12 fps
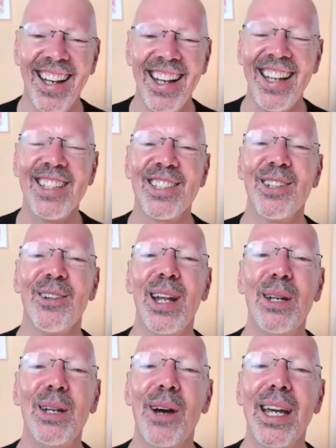Is there
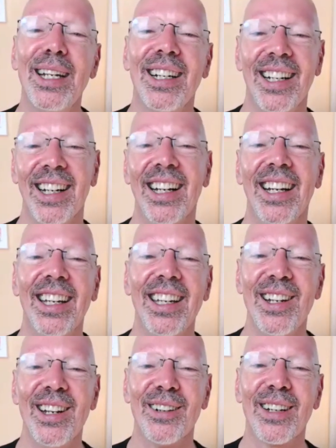any way to, you
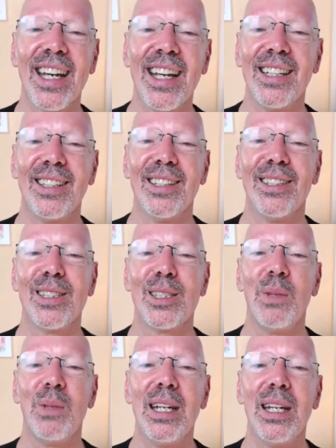know, get it to
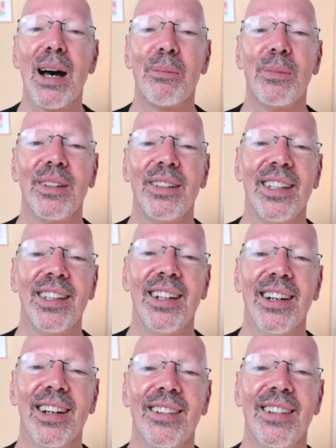speed up? You
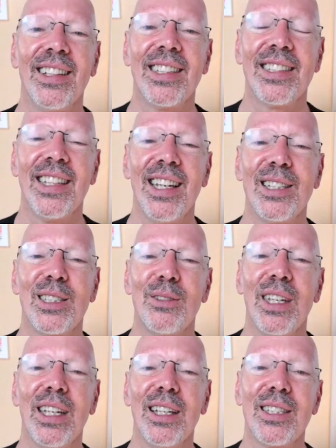know, it's,
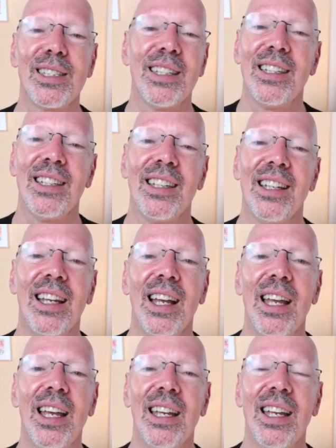it's,
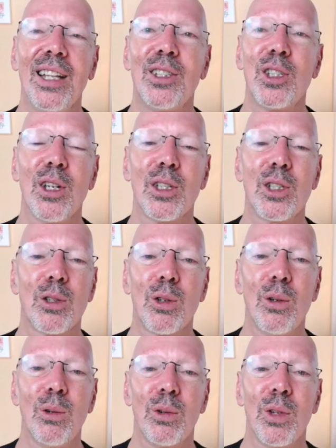it's just
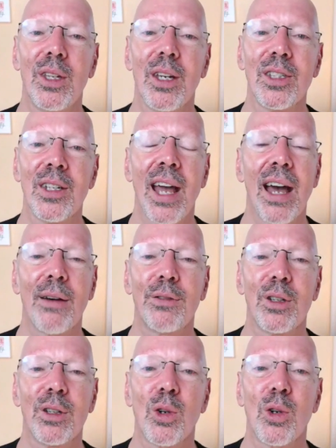truth. It doesn't have to
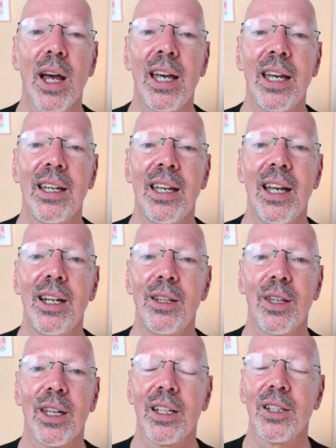try
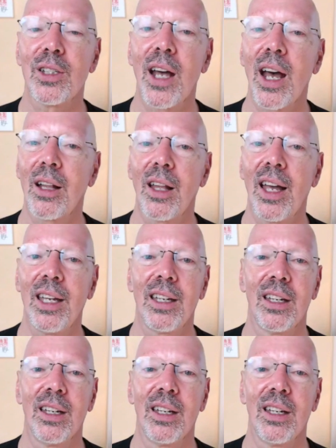anything. It's not like